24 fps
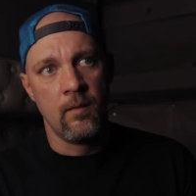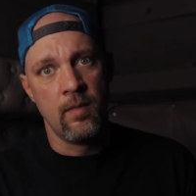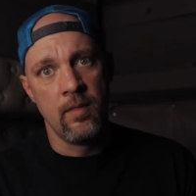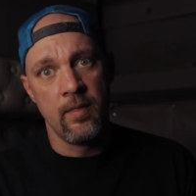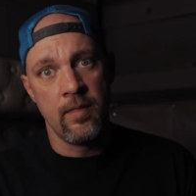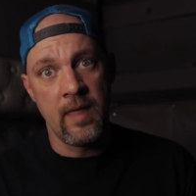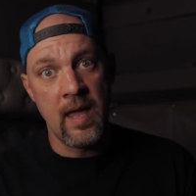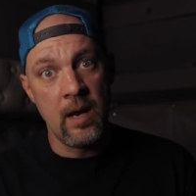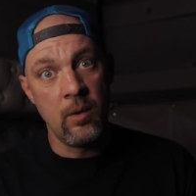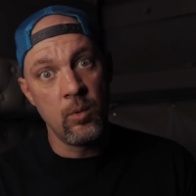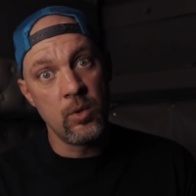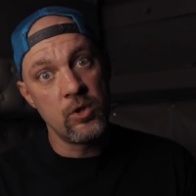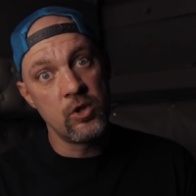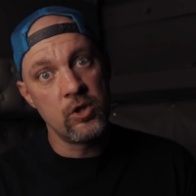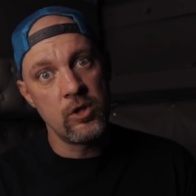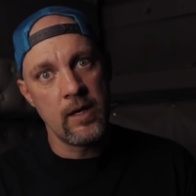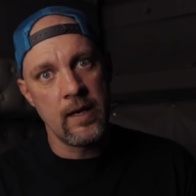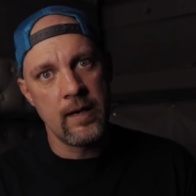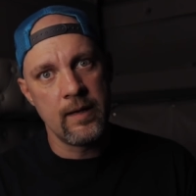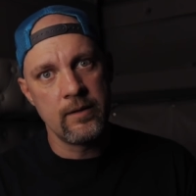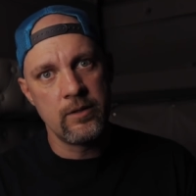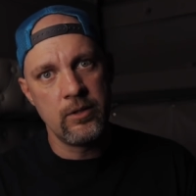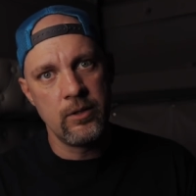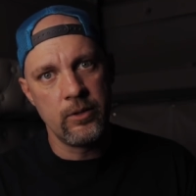they were
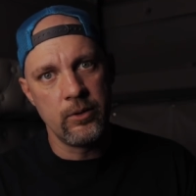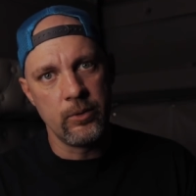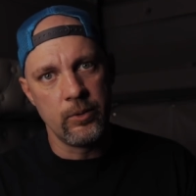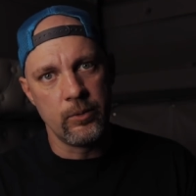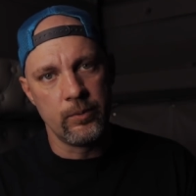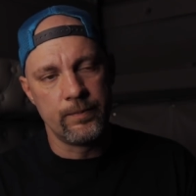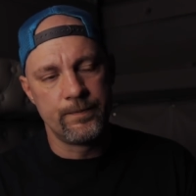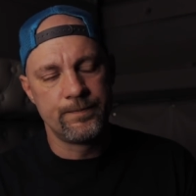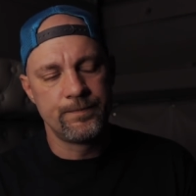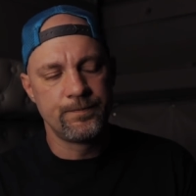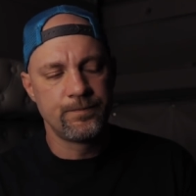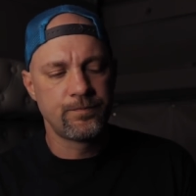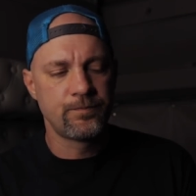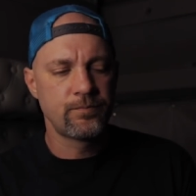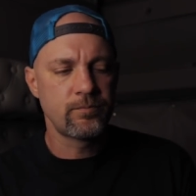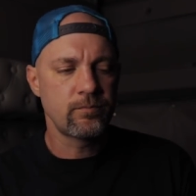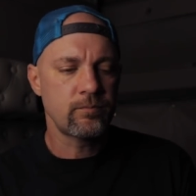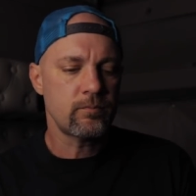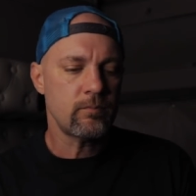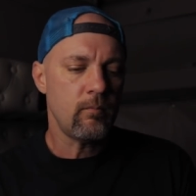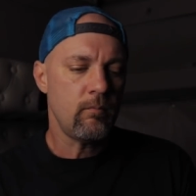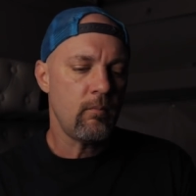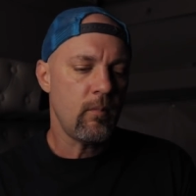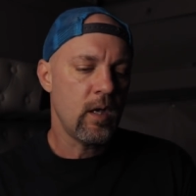shot too.
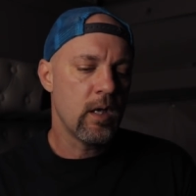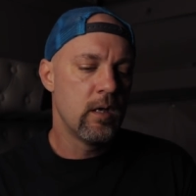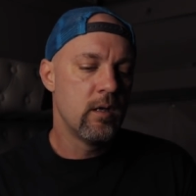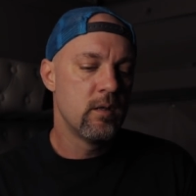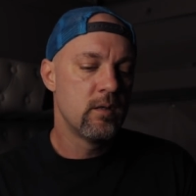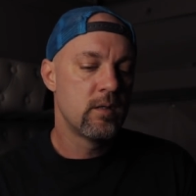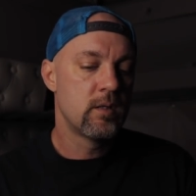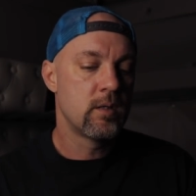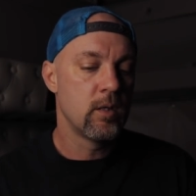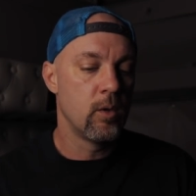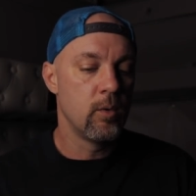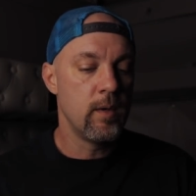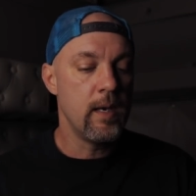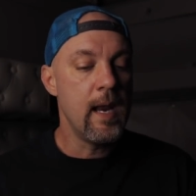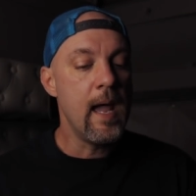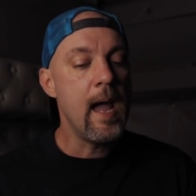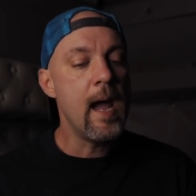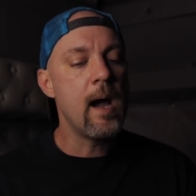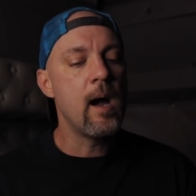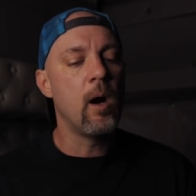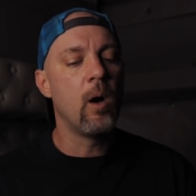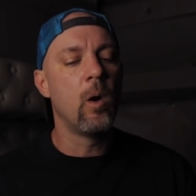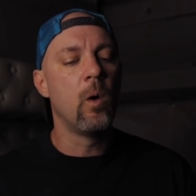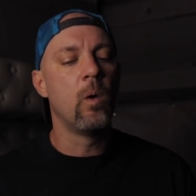So
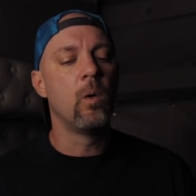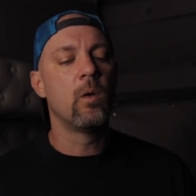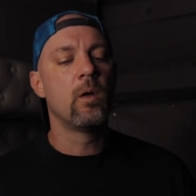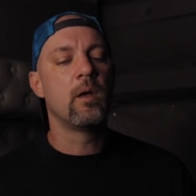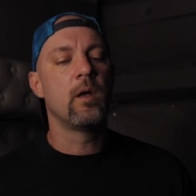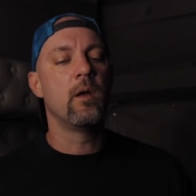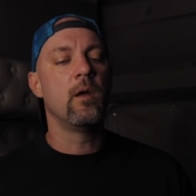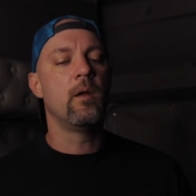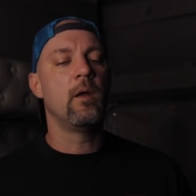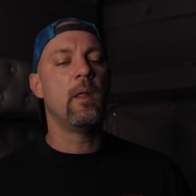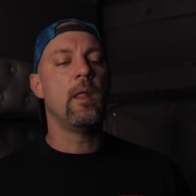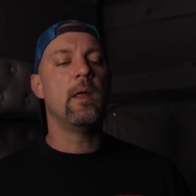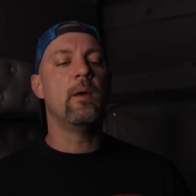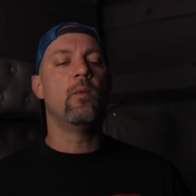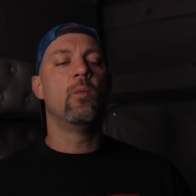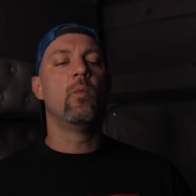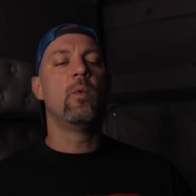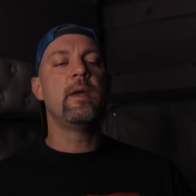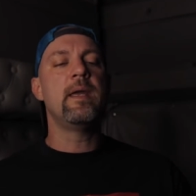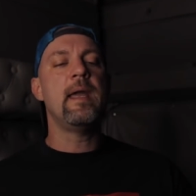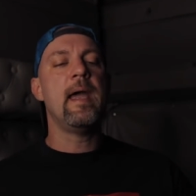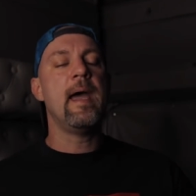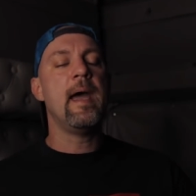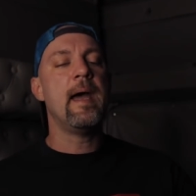now
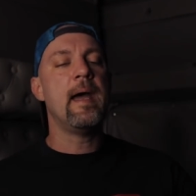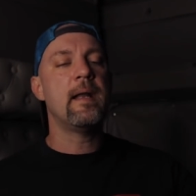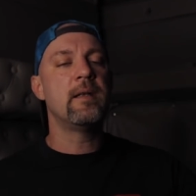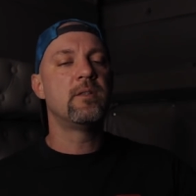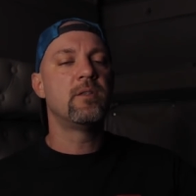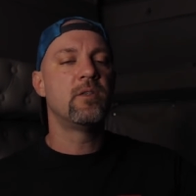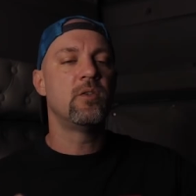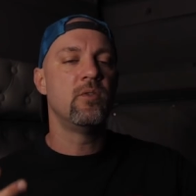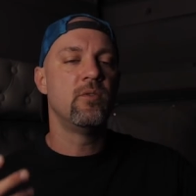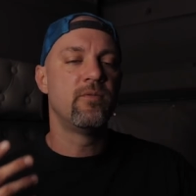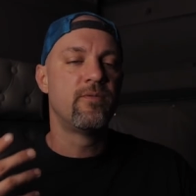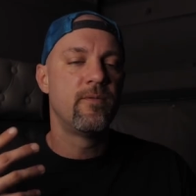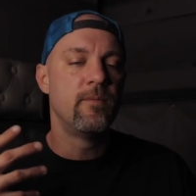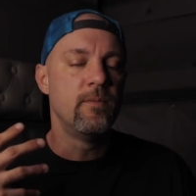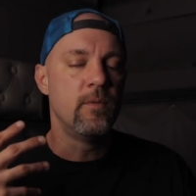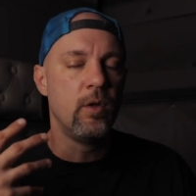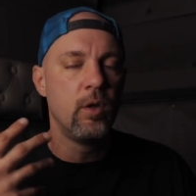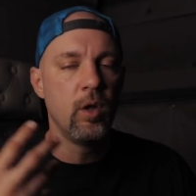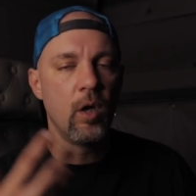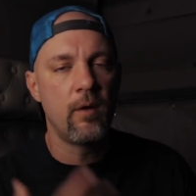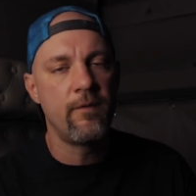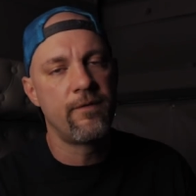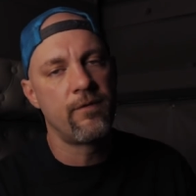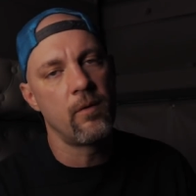we had to
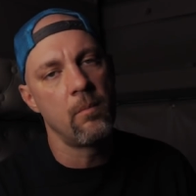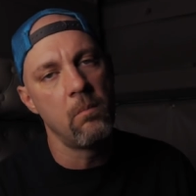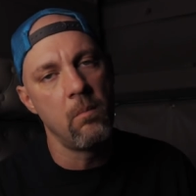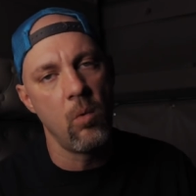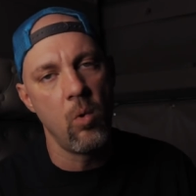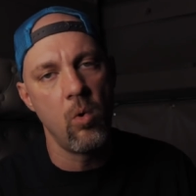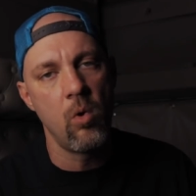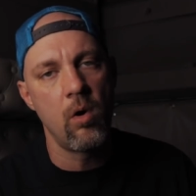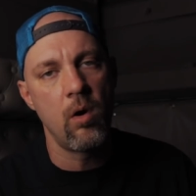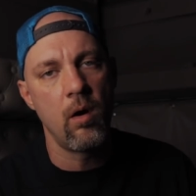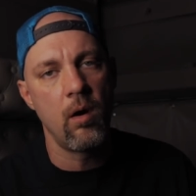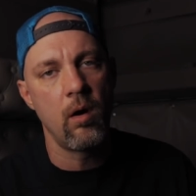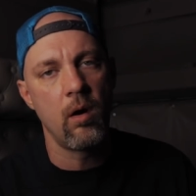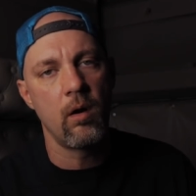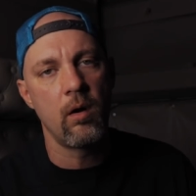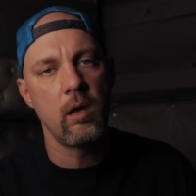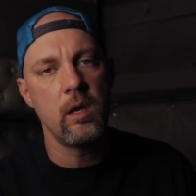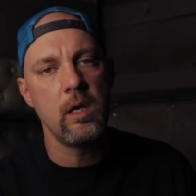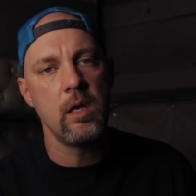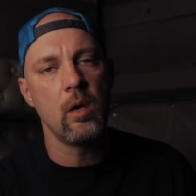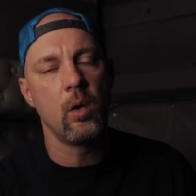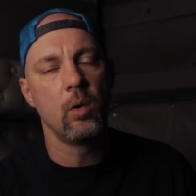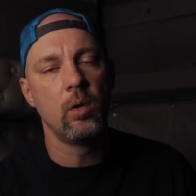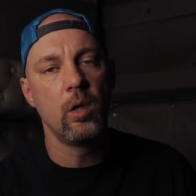look for more,
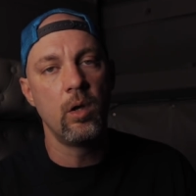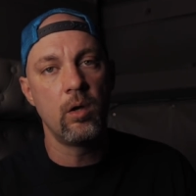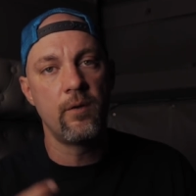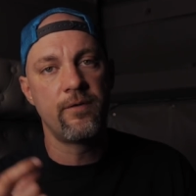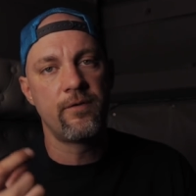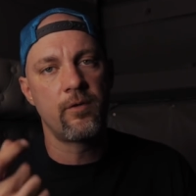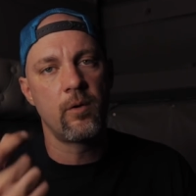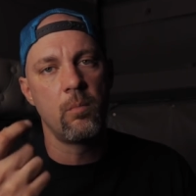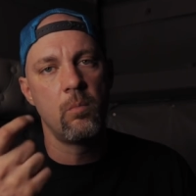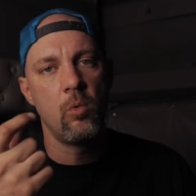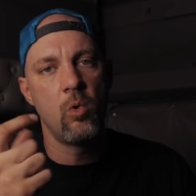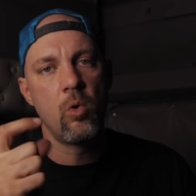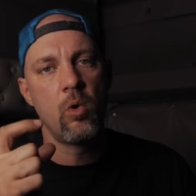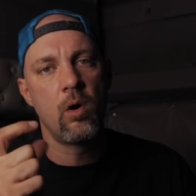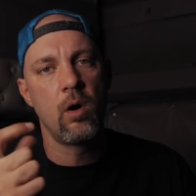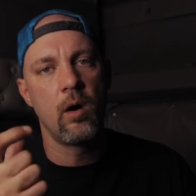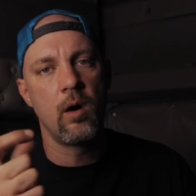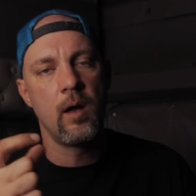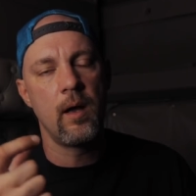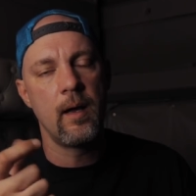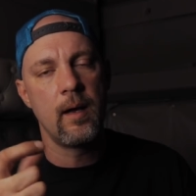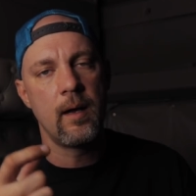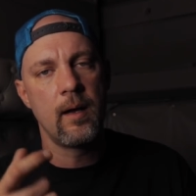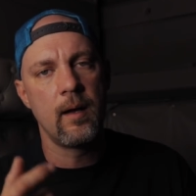you know, look for
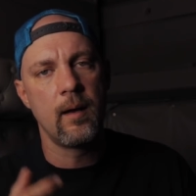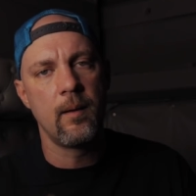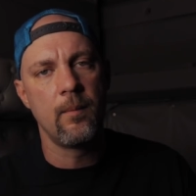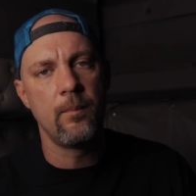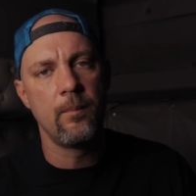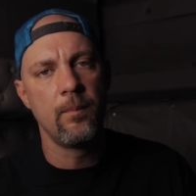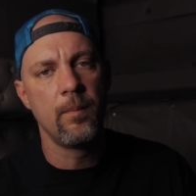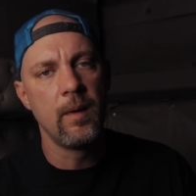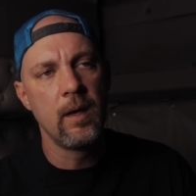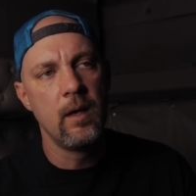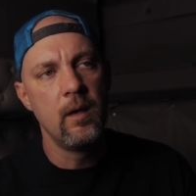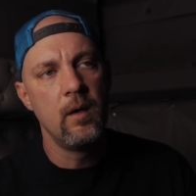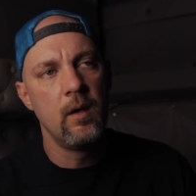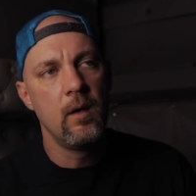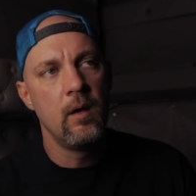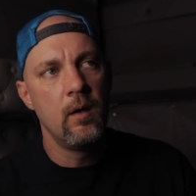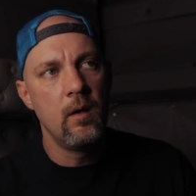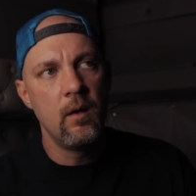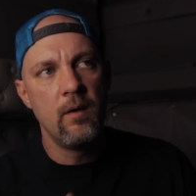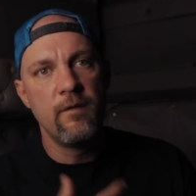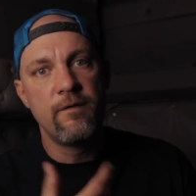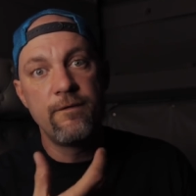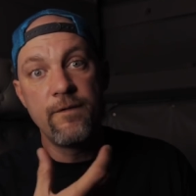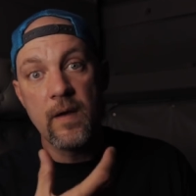more um,
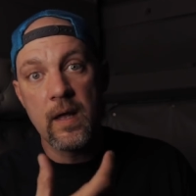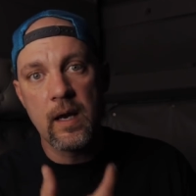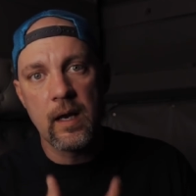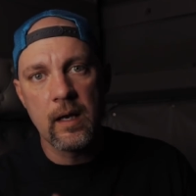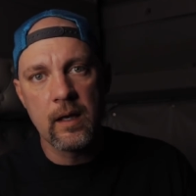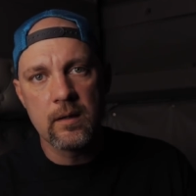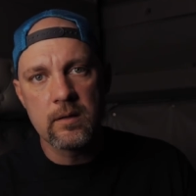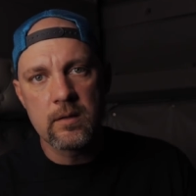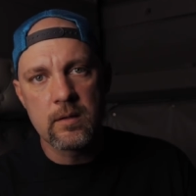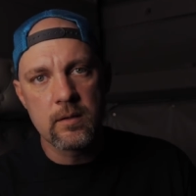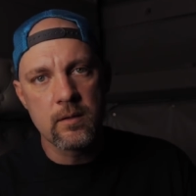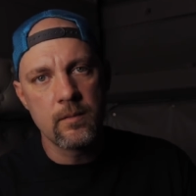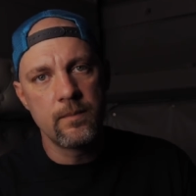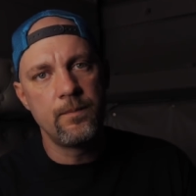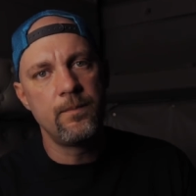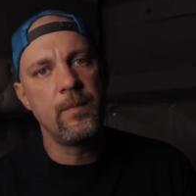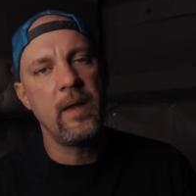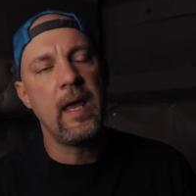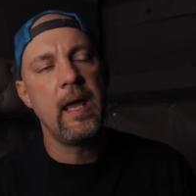fittings.